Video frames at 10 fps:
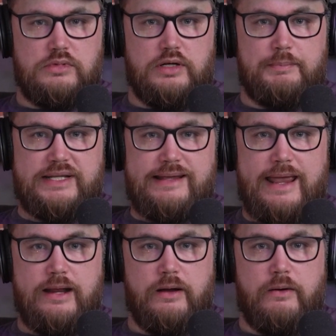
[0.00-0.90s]
a
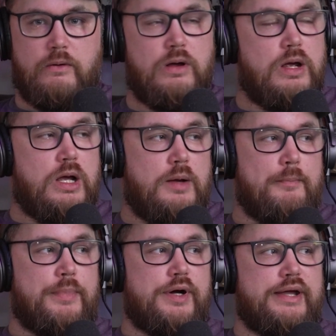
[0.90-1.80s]
potato,
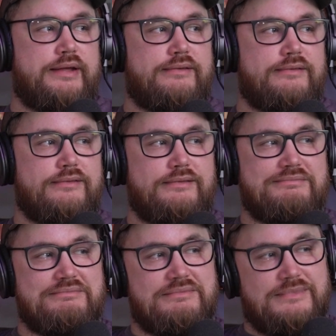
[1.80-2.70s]
but
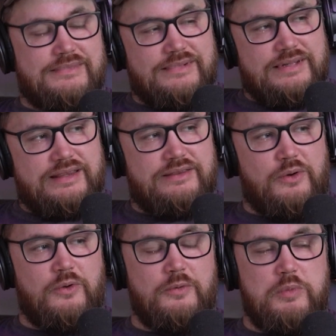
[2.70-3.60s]
the
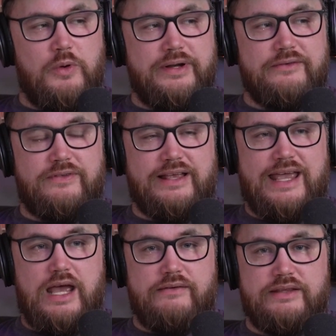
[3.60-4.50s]
whole point of like
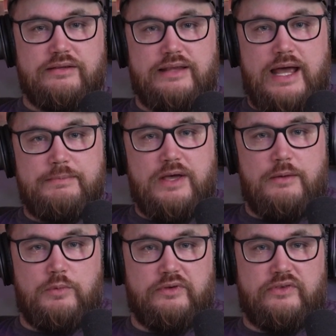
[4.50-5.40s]
having the
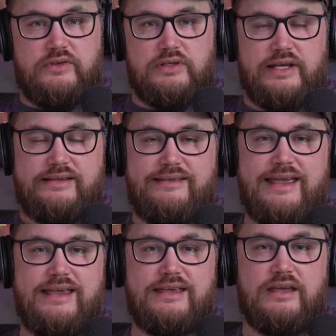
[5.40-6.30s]
laptop was to like
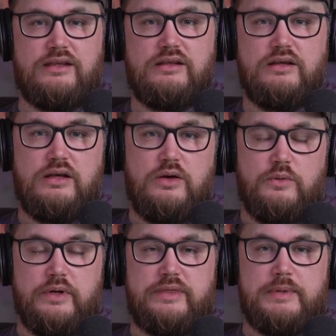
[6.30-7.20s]
take it
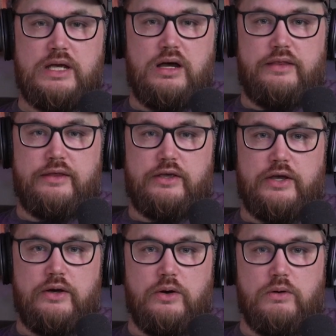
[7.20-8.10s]
with me on the
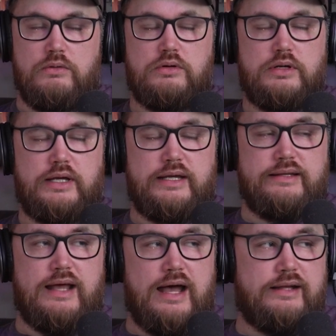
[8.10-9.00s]
go
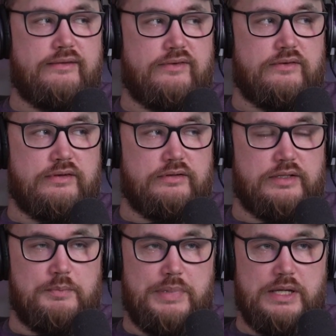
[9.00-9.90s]
and not
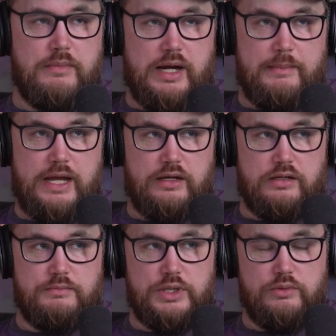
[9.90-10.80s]
necessarily be my main
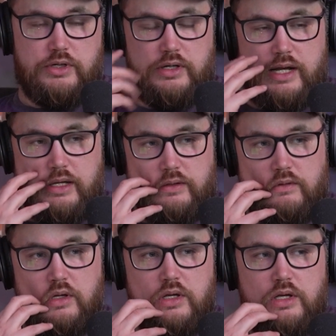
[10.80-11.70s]
computer. And
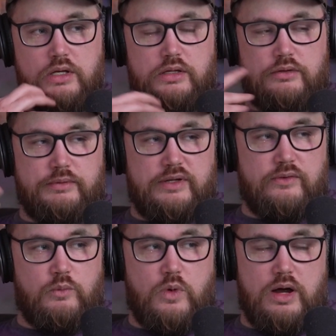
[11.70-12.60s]
the
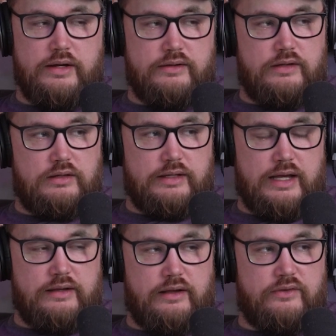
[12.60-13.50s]
reason why like
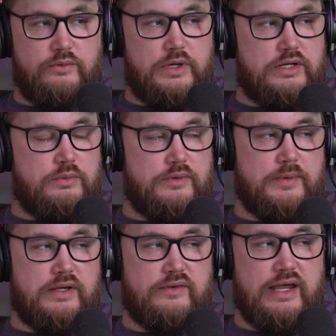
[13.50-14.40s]
I switched was
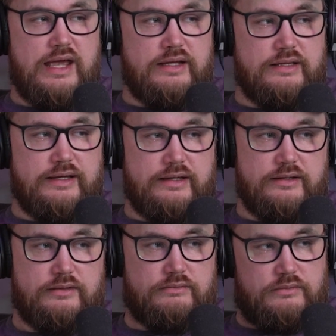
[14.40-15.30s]
because I had like
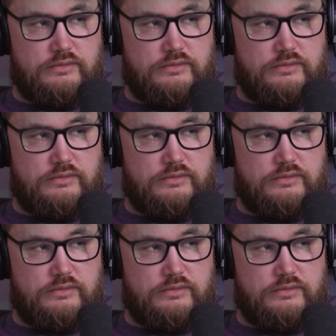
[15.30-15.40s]
an